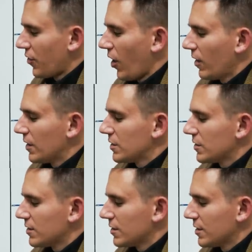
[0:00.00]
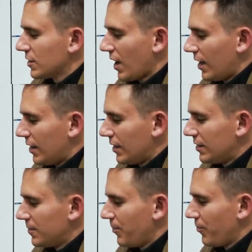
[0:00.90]
far as
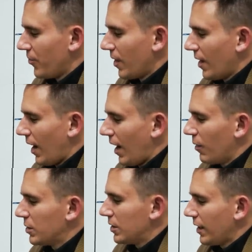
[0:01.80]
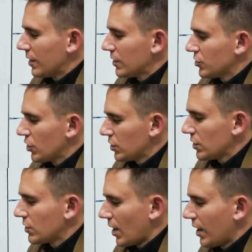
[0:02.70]
design, I would like just
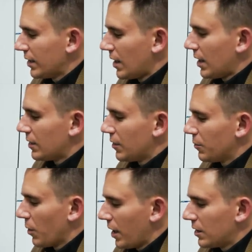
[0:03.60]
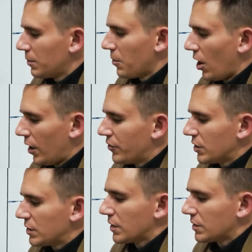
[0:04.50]
a sign on a random
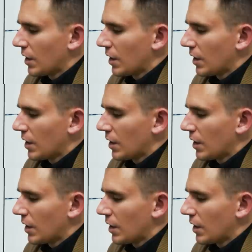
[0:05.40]
office that